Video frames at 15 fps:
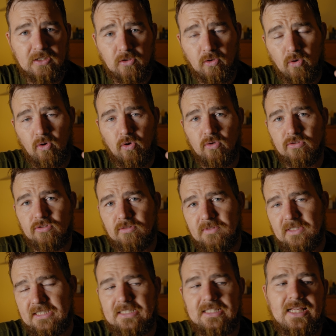And also
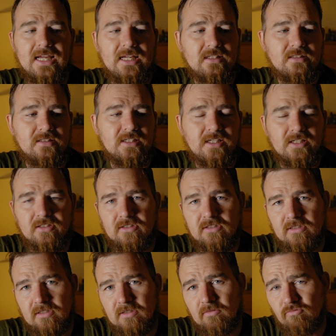this lens,
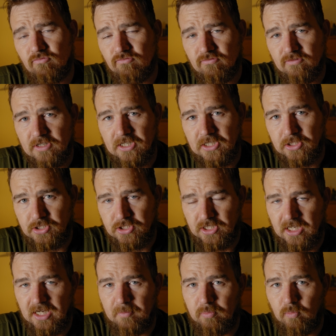it's really
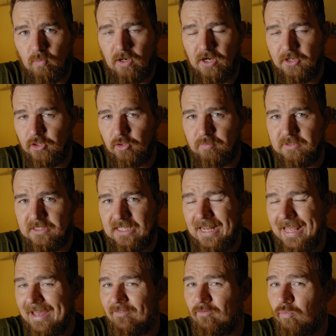sharp, wide open at
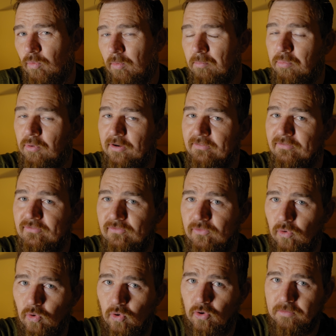
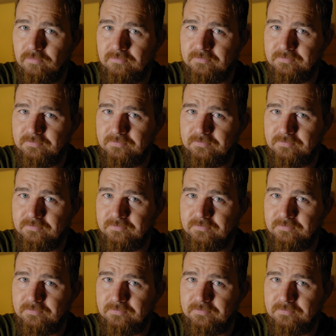f1.4.